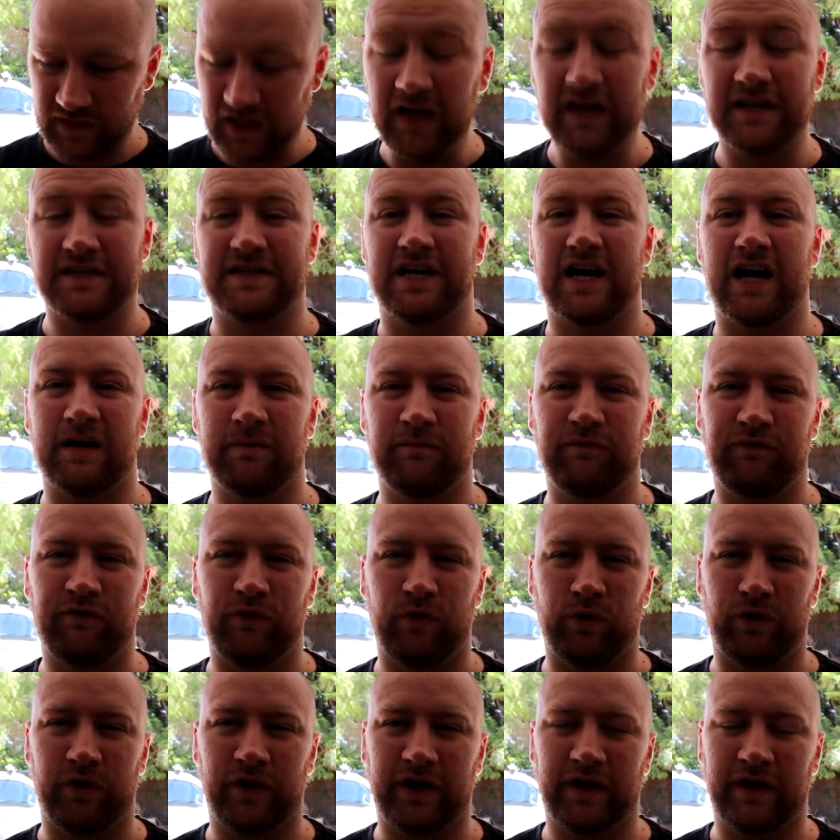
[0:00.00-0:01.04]
a tub
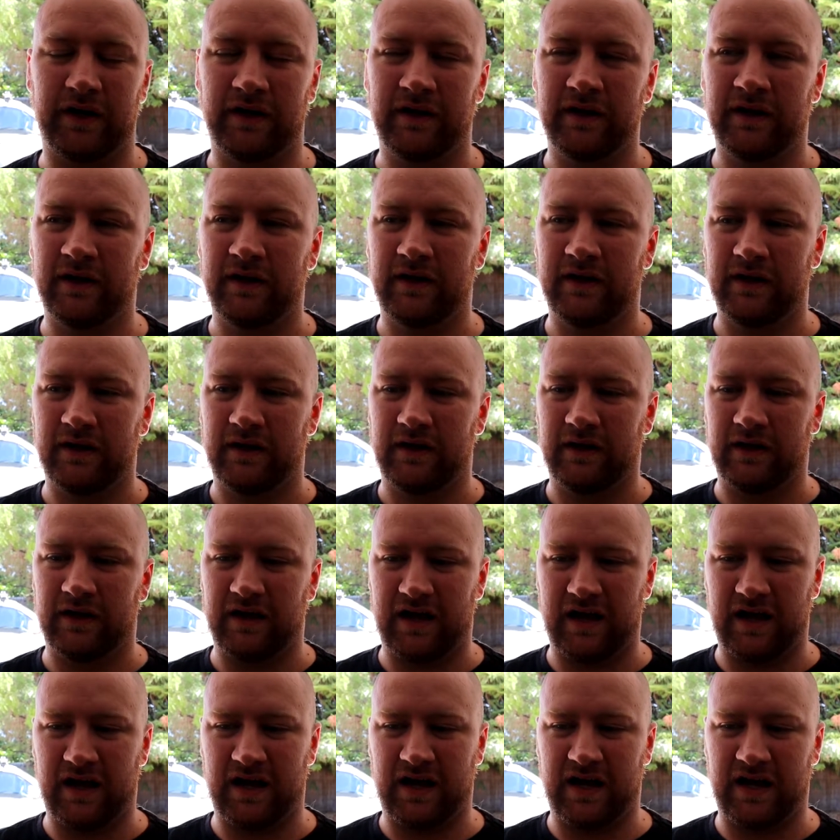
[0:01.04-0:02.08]
for it,
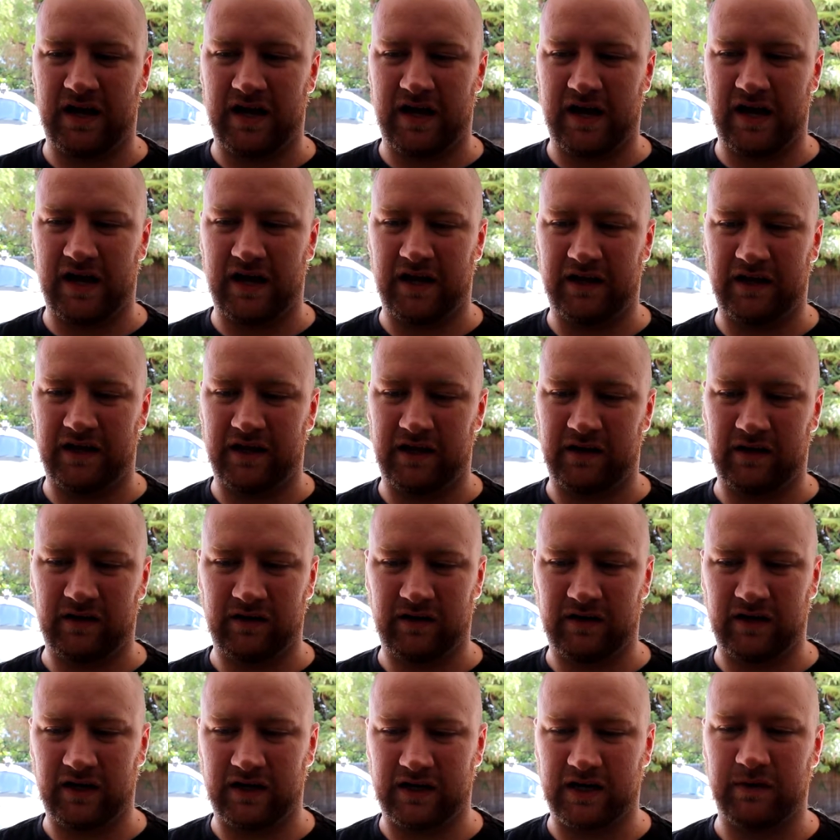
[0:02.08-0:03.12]
and
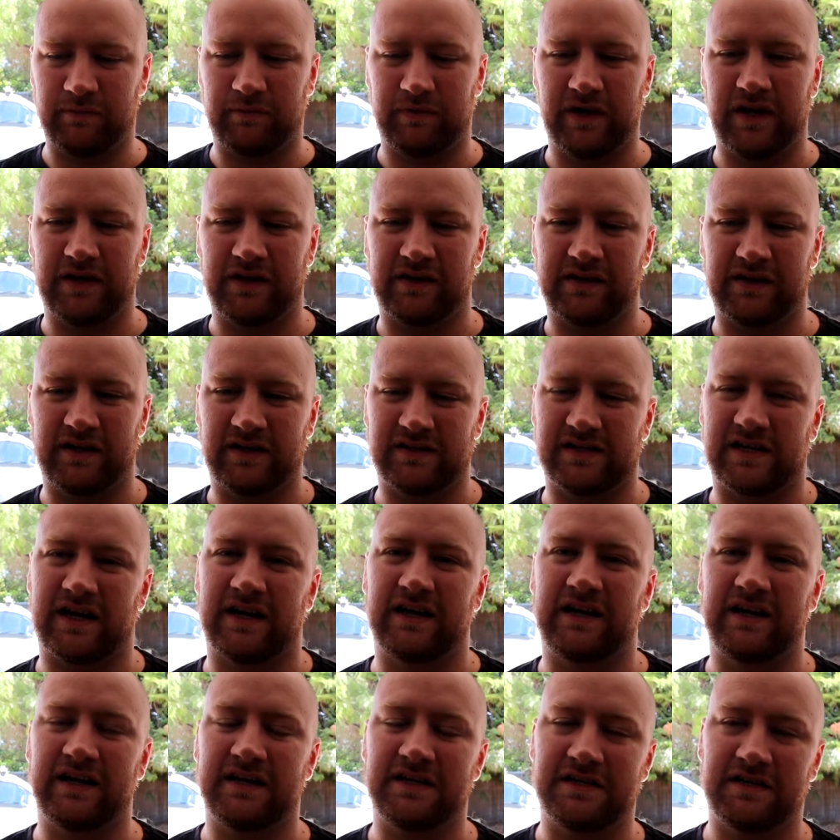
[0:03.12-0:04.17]
then a couple other things. Like I
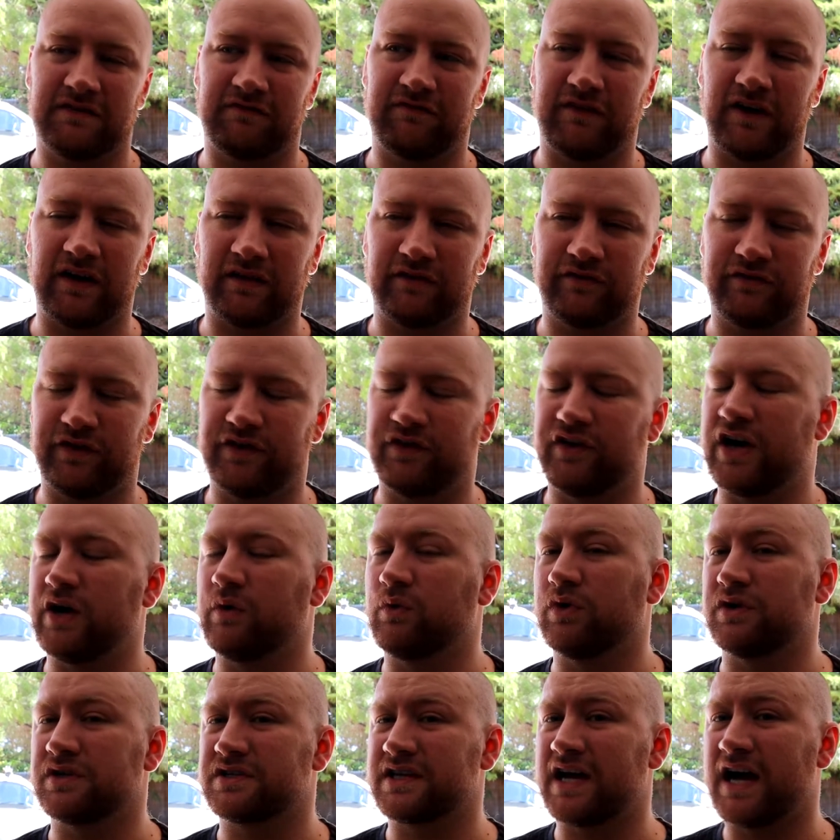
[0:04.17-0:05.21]
need to figure out
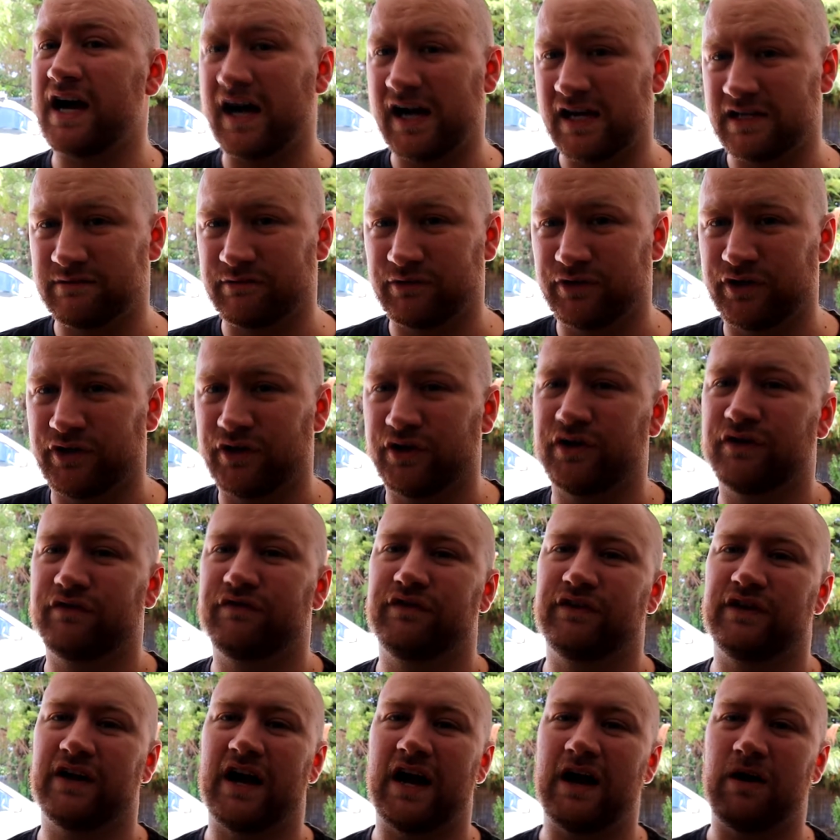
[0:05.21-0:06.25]
what tires I'm going to go to
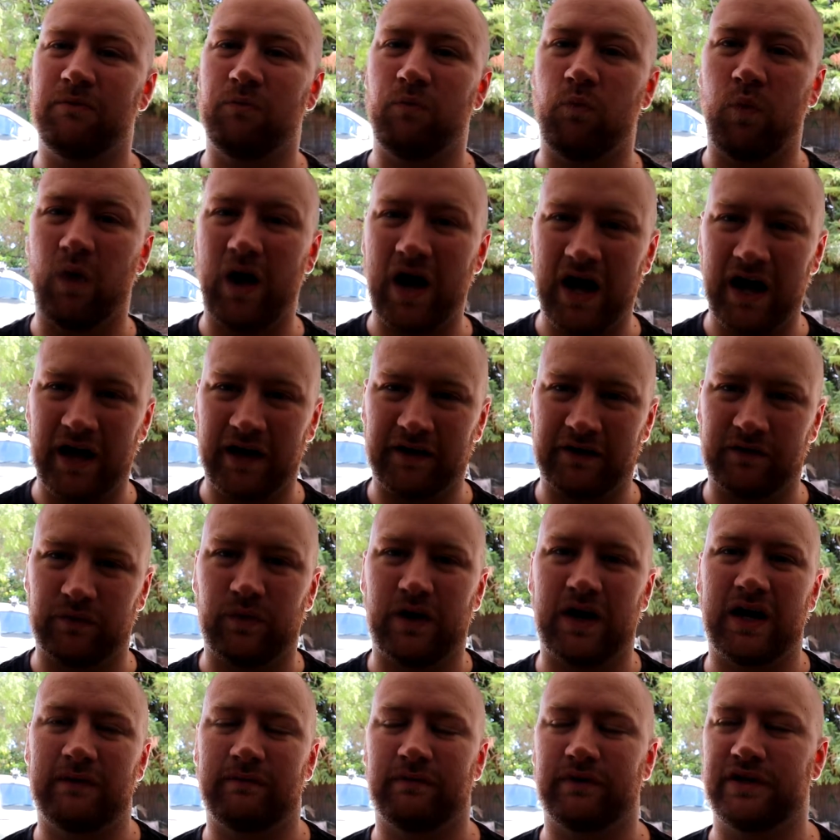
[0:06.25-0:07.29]
figure out how wide the
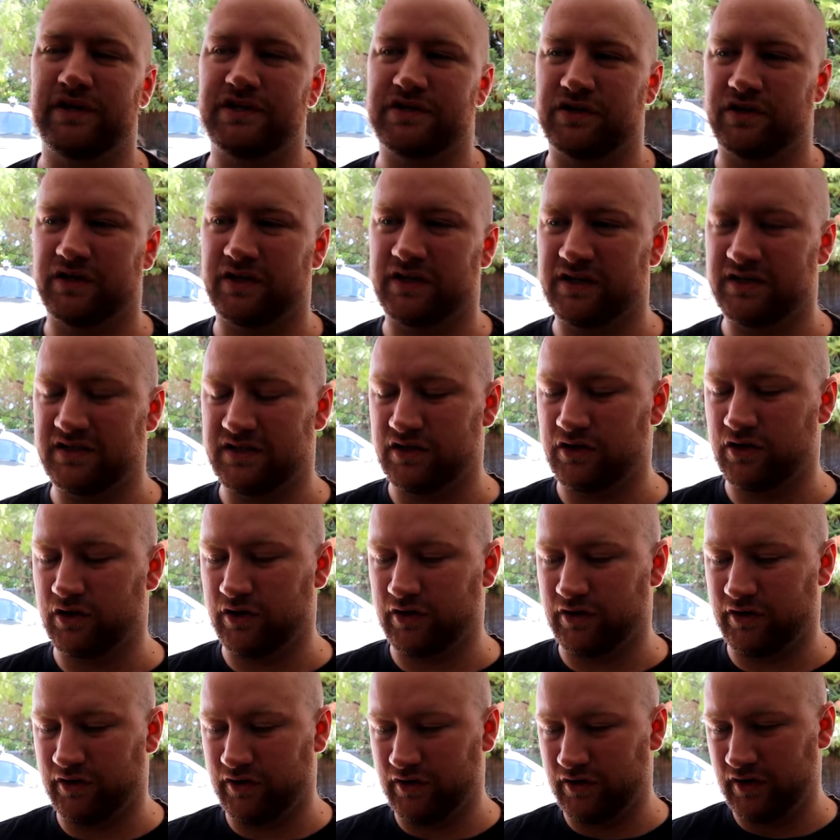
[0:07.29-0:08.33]
wide body is going to need to
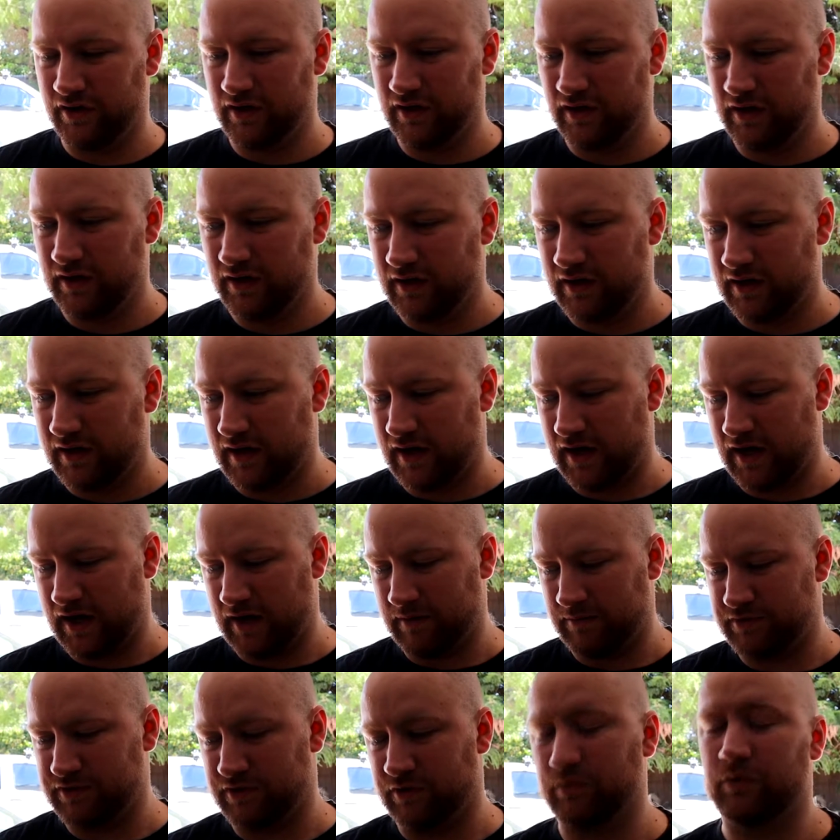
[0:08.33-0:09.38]
go,
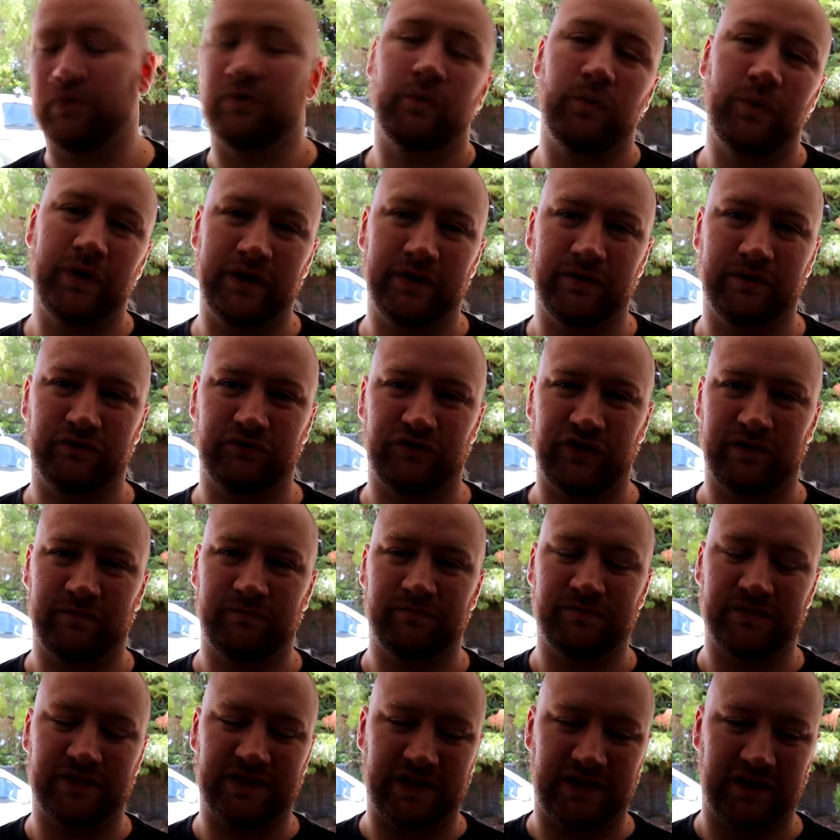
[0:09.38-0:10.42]
so what wheel
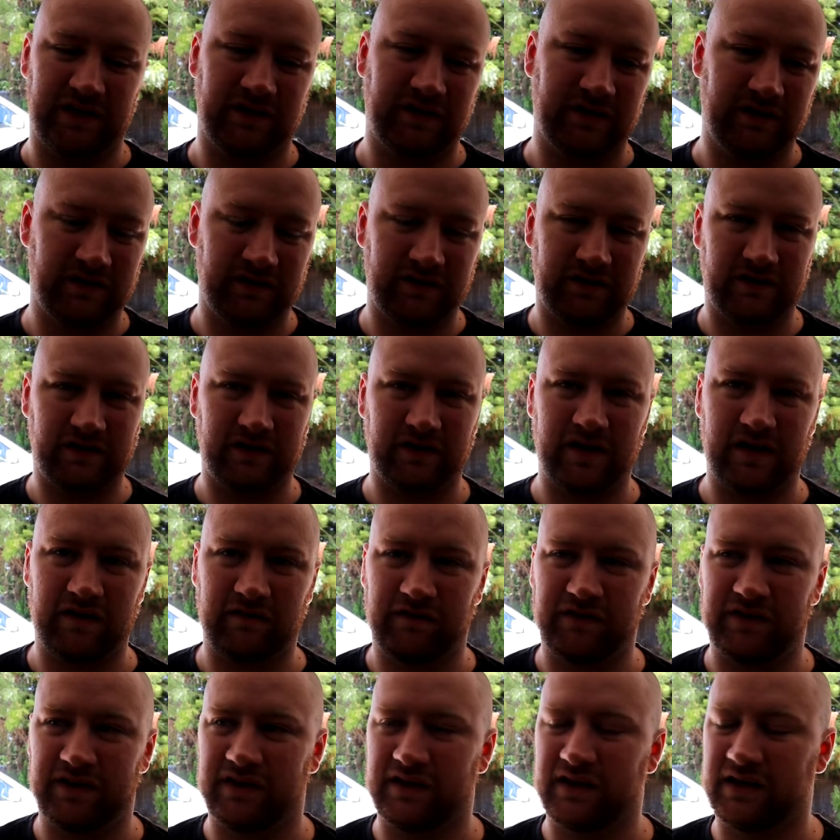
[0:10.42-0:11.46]
rims and
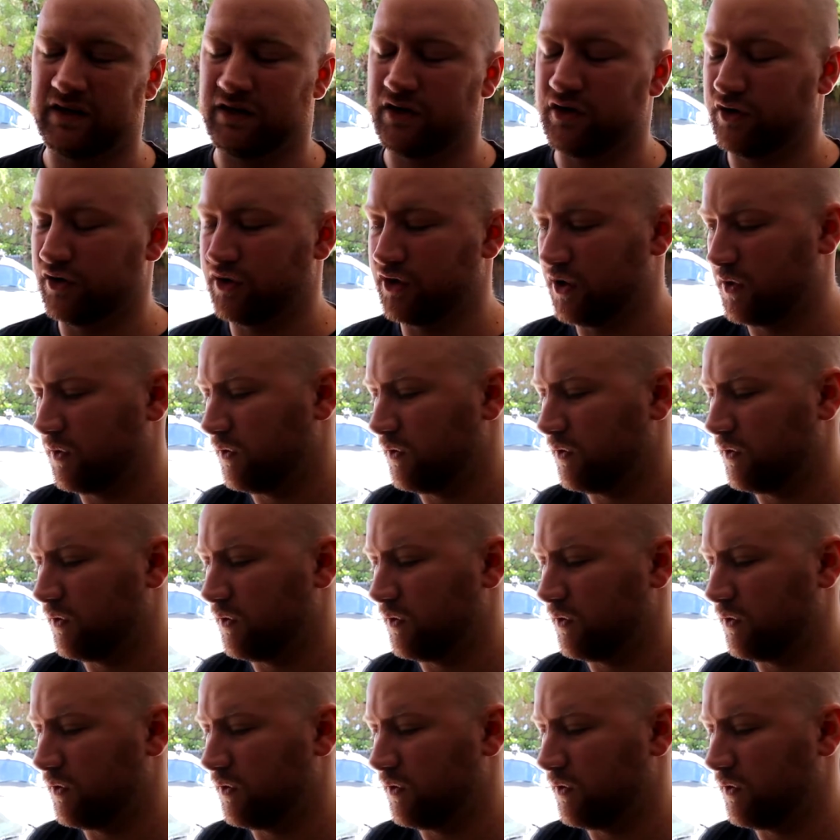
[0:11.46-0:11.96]
everything that are going to go